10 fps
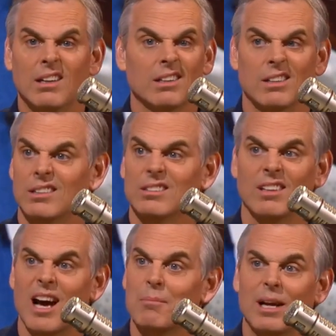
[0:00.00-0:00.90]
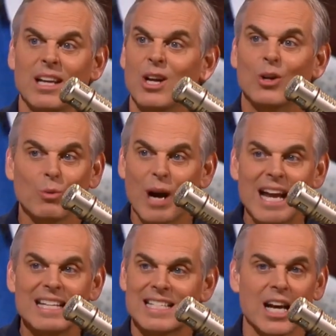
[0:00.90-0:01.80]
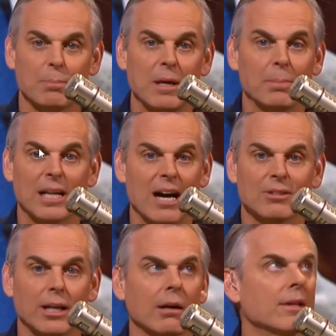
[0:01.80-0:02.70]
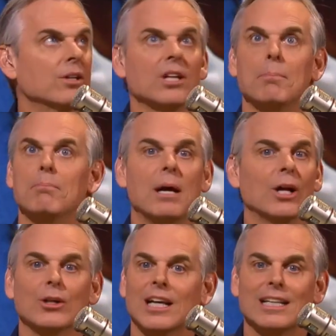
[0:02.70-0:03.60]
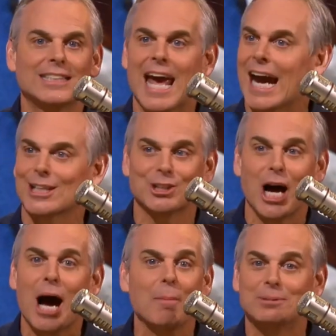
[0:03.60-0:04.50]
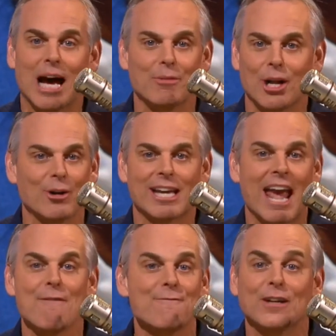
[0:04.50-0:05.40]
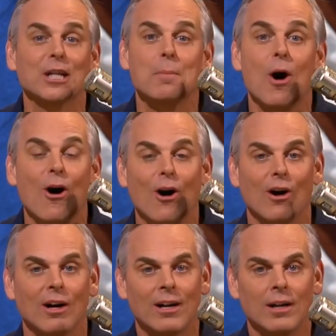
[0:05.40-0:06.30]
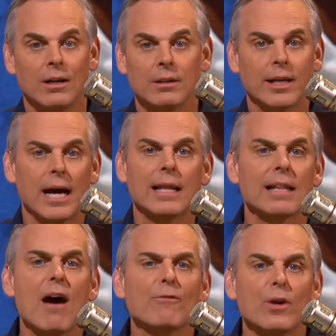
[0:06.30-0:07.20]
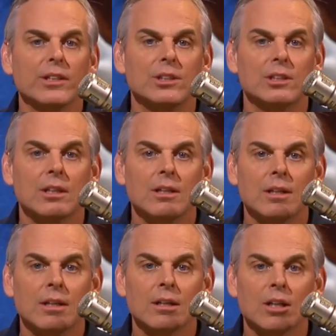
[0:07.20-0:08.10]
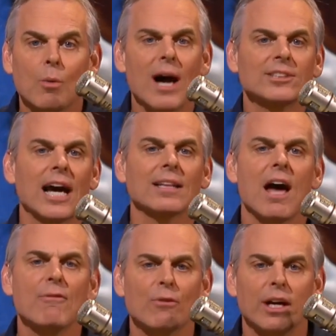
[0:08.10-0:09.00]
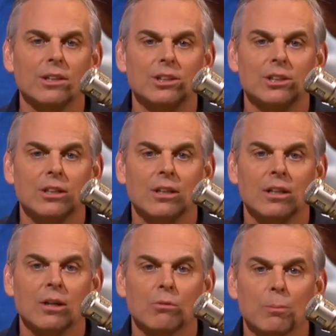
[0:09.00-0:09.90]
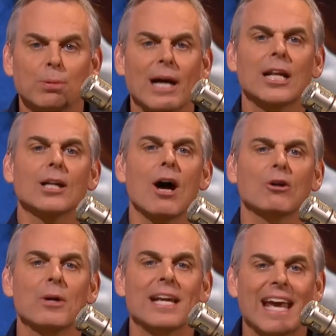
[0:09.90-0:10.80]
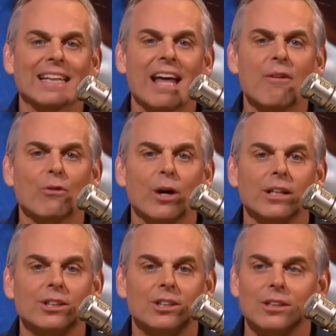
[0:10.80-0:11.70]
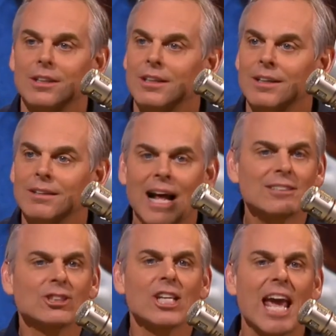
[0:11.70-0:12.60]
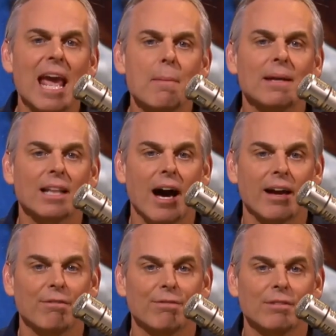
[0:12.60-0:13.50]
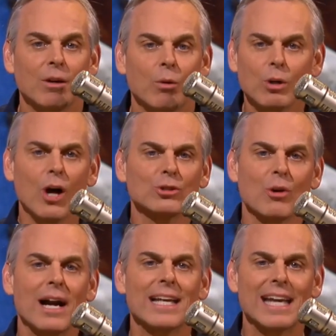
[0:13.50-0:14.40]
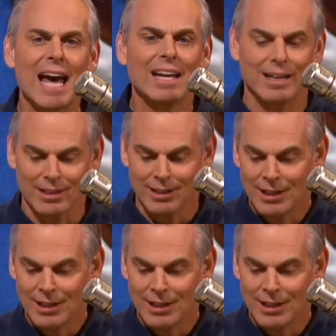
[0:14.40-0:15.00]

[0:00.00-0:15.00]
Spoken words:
Because there are not many great tech people out there, and there's a million tech jobs out there. You can't fill them all. They got leverage. Kawhi's got leverage. We're playing the lottery to get leverage. That's the game in life. We're all trying to get it.